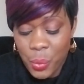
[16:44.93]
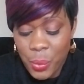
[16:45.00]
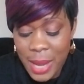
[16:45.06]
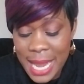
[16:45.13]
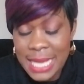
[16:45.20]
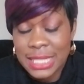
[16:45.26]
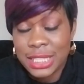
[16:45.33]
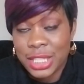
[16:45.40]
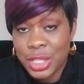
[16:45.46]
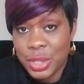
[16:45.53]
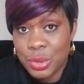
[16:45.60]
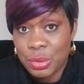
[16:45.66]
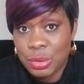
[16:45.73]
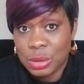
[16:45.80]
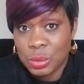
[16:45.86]
when to
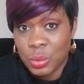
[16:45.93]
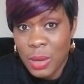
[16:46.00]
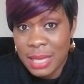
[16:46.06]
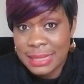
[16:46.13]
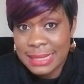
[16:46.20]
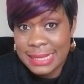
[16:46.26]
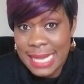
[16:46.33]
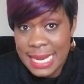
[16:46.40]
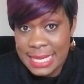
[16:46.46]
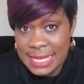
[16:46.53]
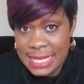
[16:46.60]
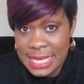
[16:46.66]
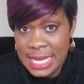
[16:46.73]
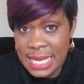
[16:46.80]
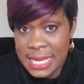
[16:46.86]
use what
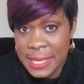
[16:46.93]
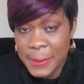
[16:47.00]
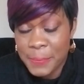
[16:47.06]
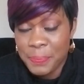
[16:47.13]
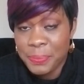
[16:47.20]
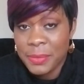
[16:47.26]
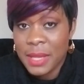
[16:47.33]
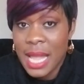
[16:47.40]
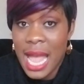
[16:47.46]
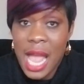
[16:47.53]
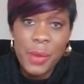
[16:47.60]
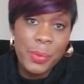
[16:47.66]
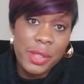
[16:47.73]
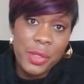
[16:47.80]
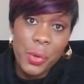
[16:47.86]
technique
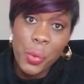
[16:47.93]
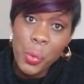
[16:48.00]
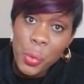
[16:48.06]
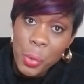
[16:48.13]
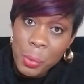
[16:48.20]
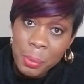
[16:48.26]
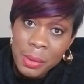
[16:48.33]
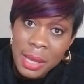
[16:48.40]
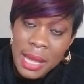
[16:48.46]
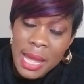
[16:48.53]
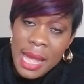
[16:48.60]
and with whom.